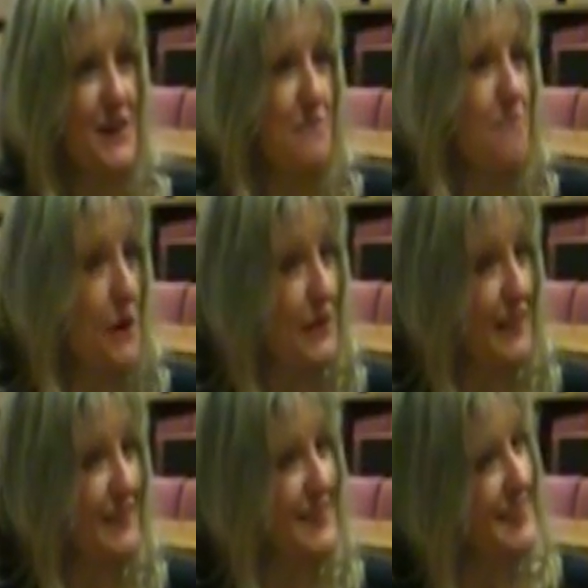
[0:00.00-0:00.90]

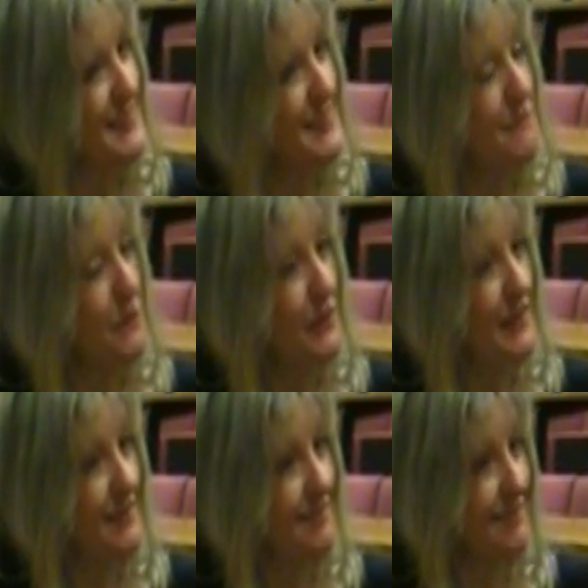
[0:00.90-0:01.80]
Motel 6 in the
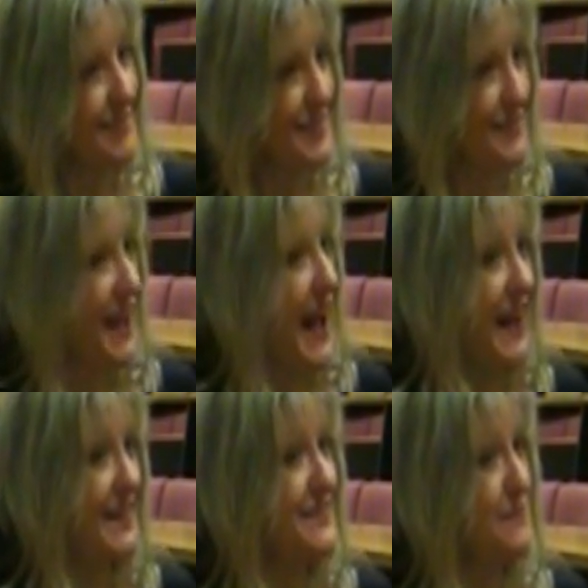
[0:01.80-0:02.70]
morning,
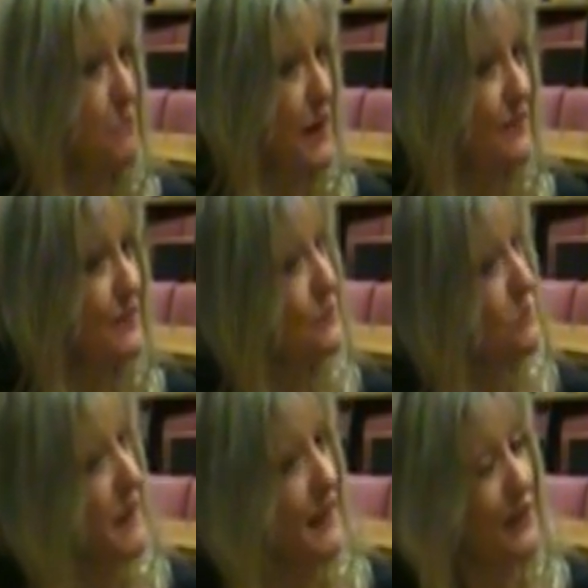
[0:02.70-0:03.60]
hiding some breakfast
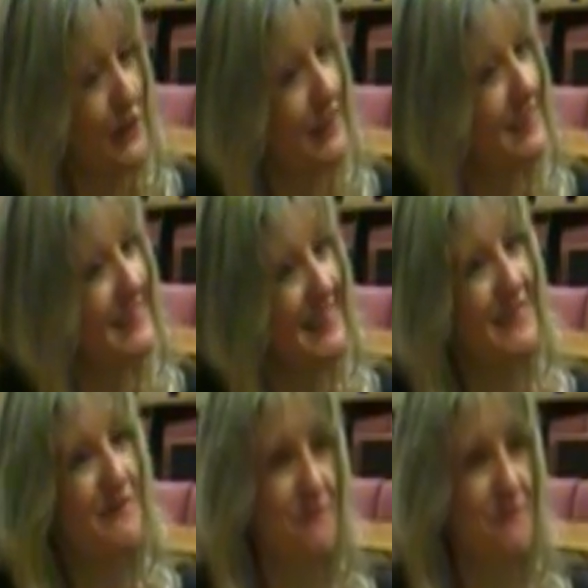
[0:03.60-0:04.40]
would be a good idea.